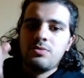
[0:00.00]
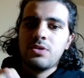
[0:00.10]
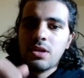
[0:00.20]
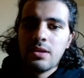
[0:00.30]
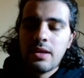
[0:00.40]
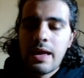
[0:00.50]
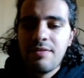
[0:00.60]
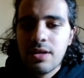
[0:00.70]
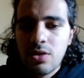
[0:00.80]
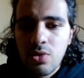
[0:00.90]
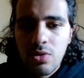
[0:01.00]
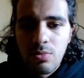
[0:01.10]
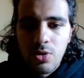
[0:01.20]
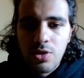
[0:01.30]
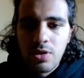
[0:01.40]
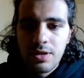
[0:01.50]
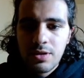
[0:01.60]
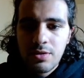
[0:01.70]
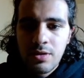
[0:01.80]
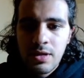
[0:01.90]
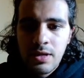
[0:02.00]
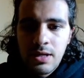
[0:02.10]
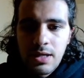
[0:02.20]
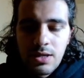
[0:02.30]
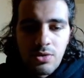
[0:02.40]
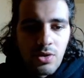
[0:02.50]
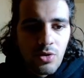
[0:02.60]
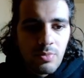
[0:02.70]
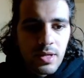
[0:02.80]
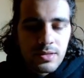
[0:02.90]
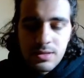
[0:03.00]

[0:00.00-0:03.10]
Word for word: We're not having a local model here in our code base.